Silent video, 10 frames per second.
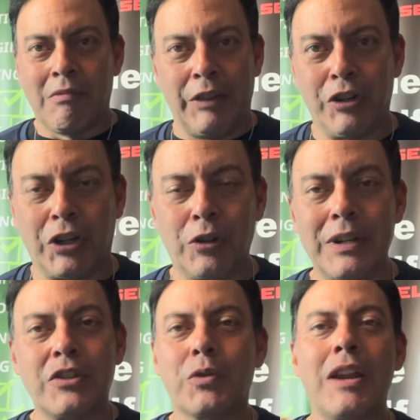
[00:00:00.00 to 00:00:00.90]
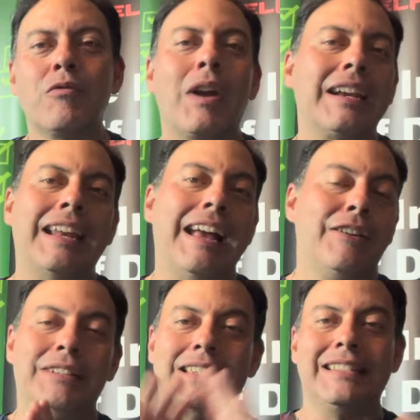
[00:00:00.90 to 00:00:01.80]
the current trend right
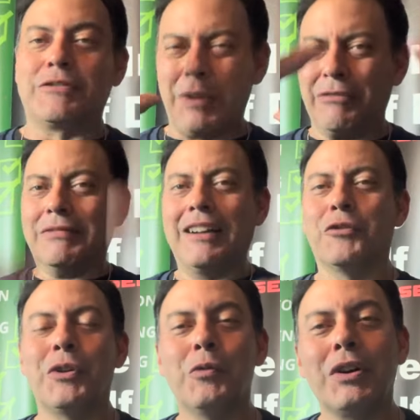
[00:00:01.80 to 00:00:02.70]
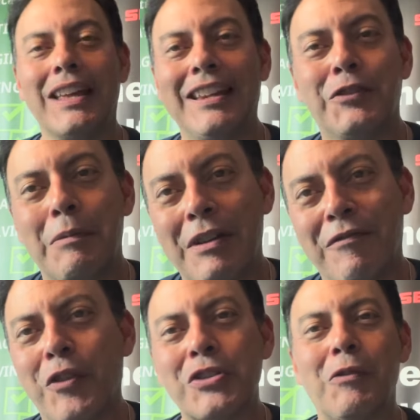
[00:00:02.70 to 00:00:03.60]
now is, well, uh, we'll, we'll, get into it. But
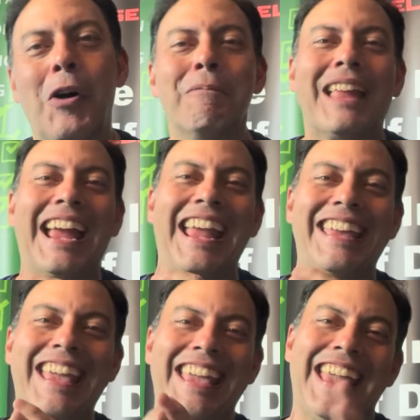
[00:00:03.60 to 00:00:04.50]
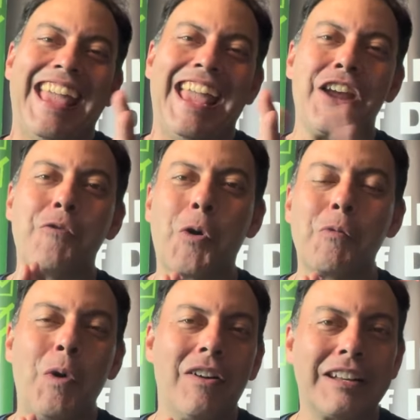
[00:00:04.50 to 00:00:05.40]
first of all, a, a
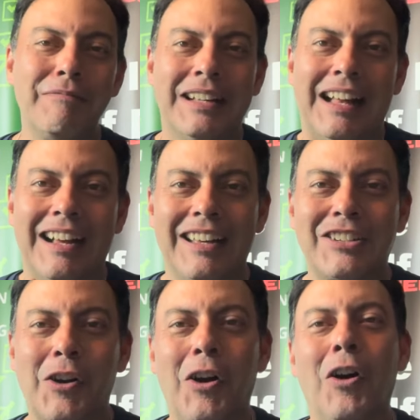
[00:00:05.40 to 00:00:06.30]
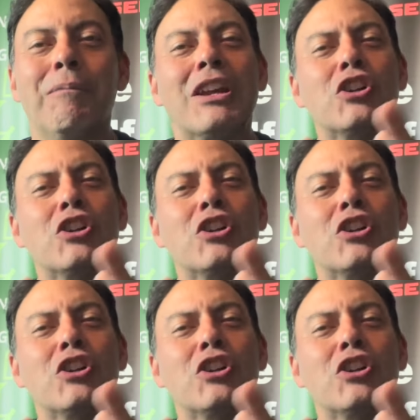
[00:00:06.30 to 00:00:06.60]
warm welcome uh, to all.